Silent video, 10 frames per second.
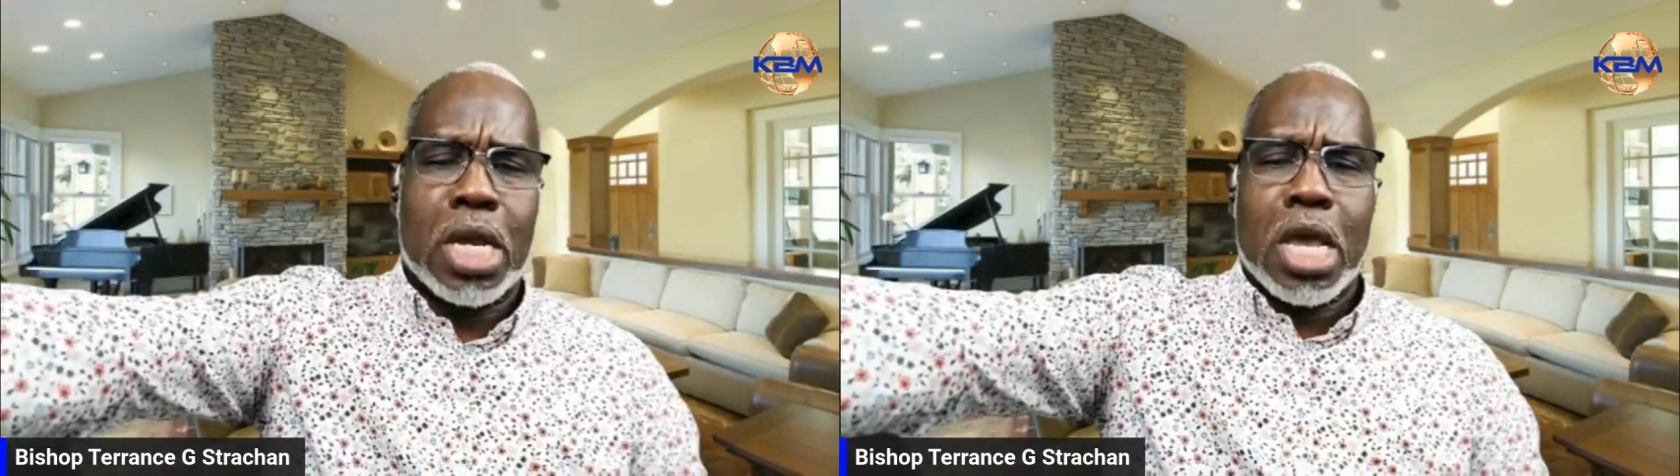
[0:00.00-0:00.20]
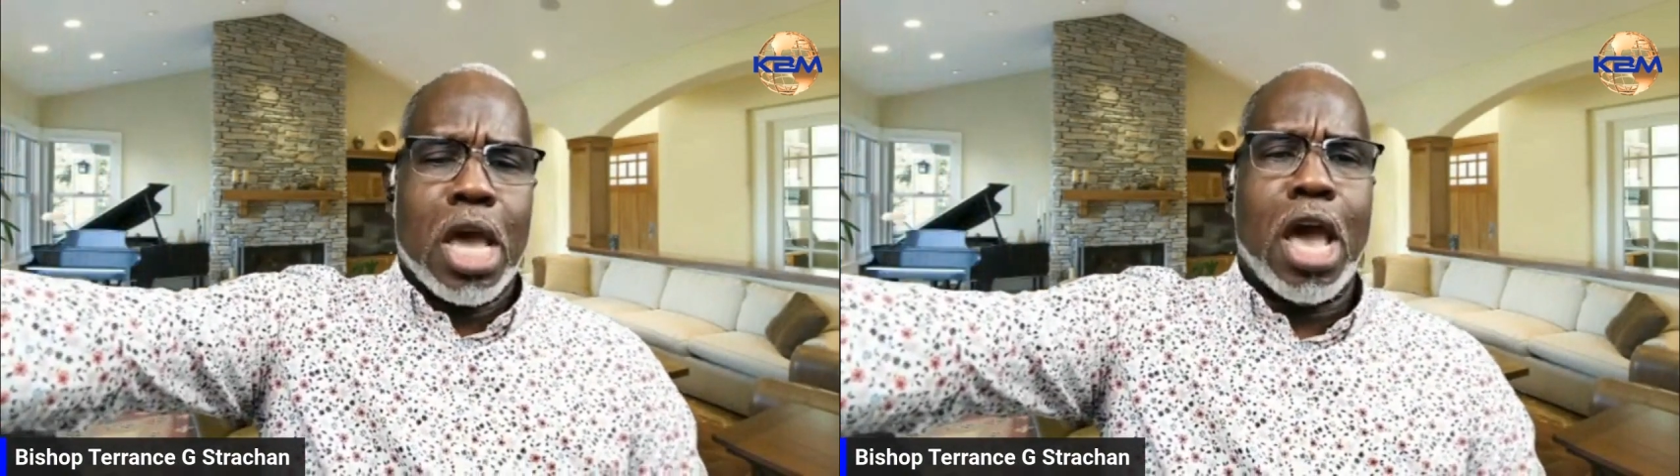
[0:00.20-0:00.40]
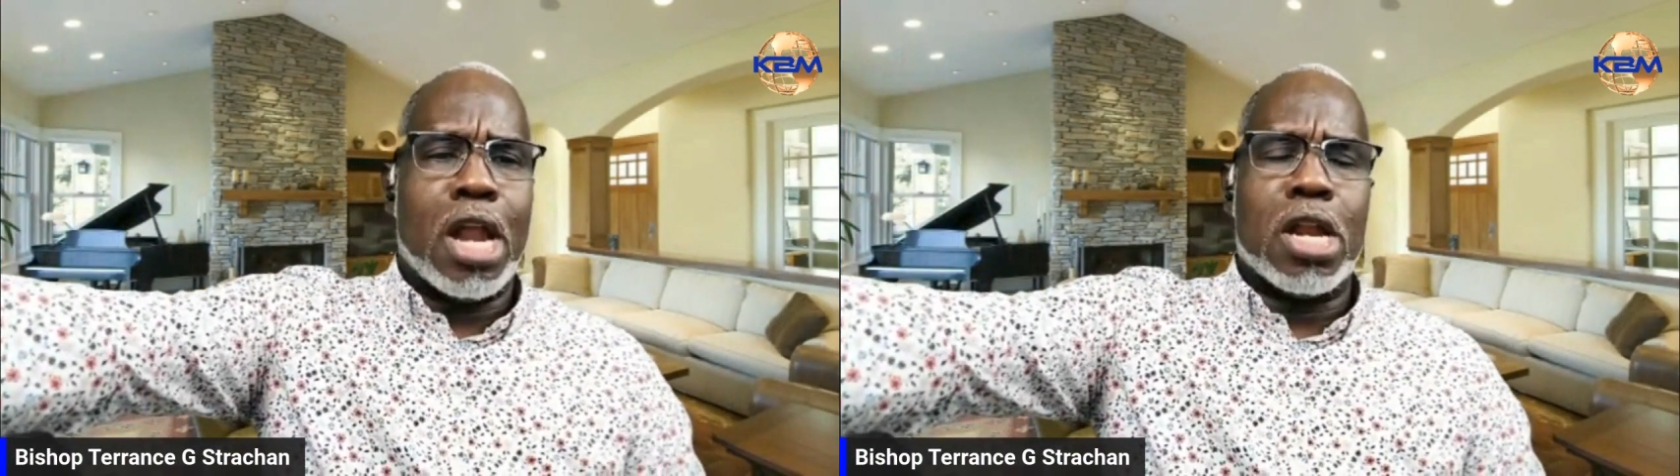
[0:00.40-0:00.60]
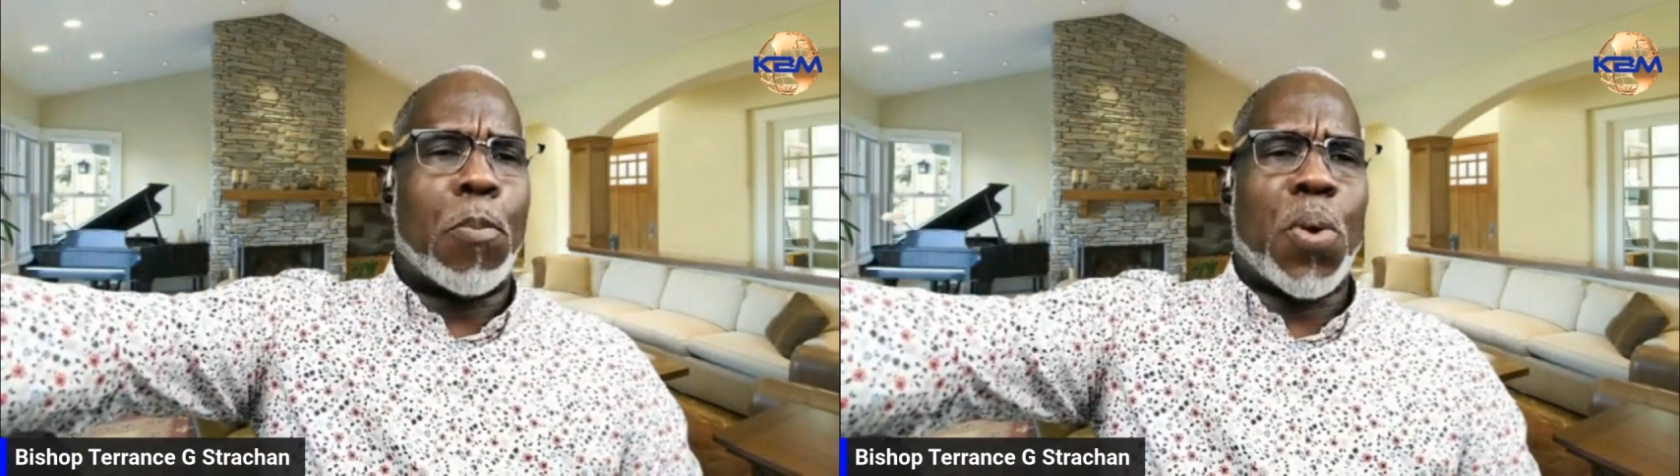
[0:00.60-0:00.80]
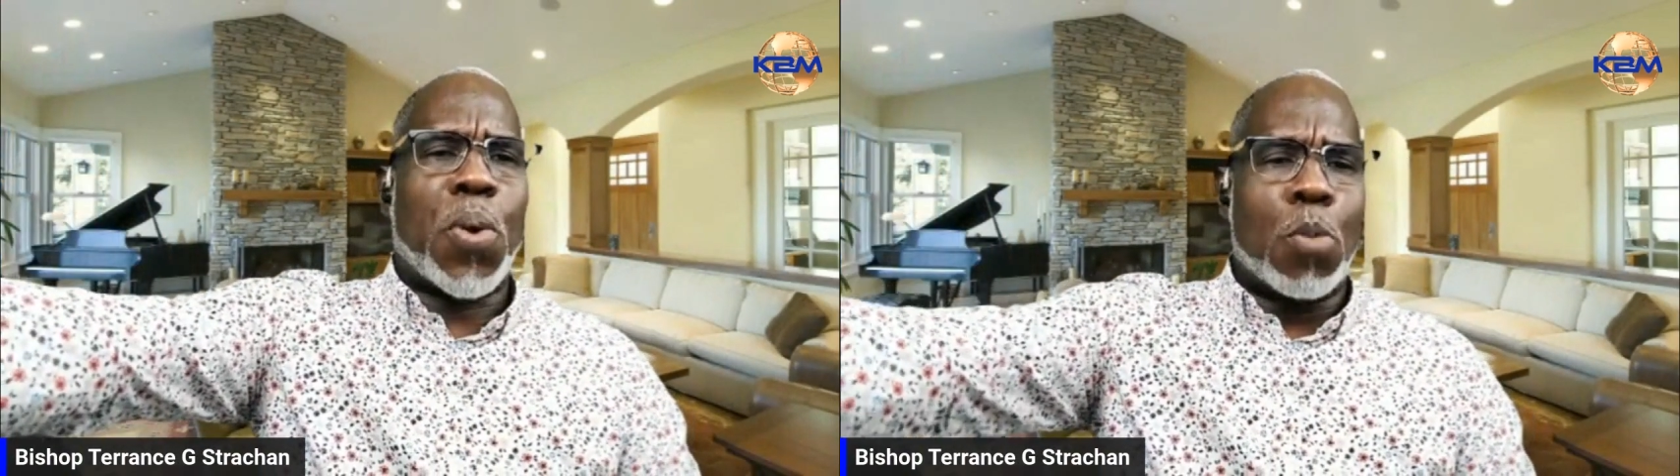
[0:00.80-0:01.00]
in the
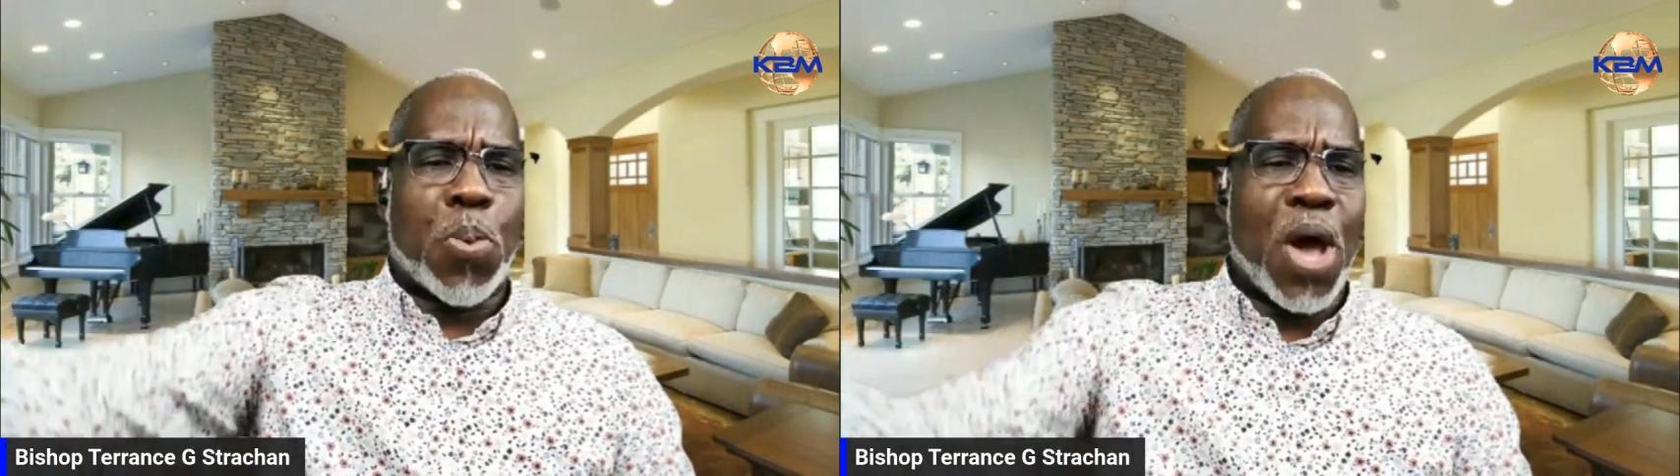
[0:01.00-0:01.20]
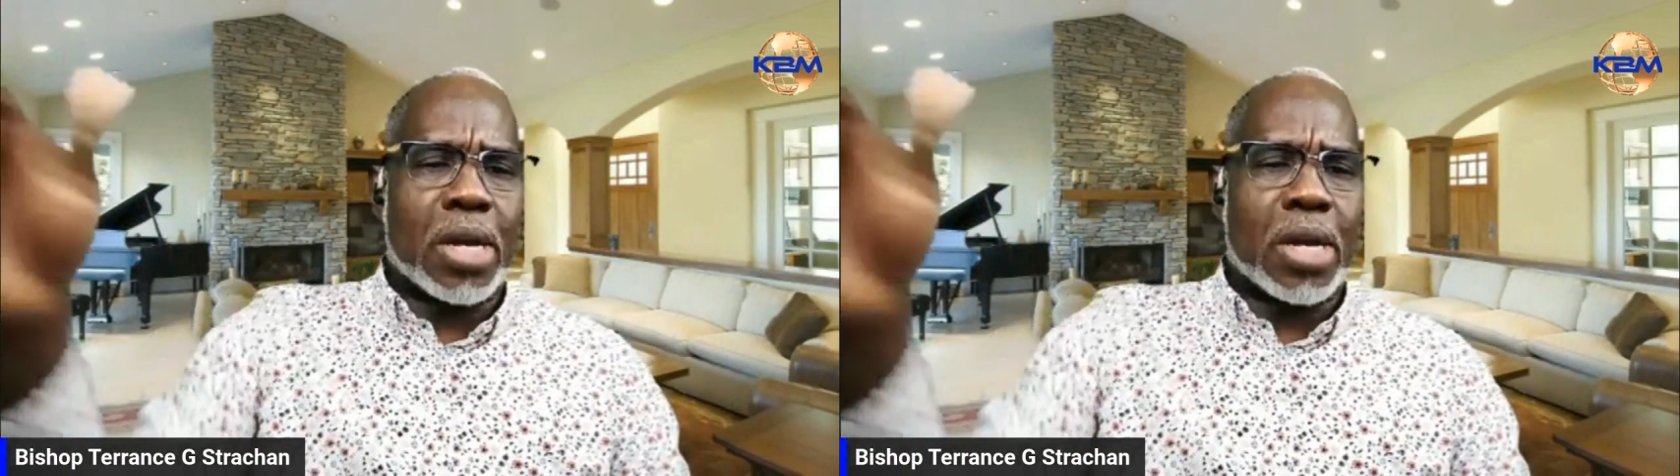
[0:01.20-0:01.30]
pulpit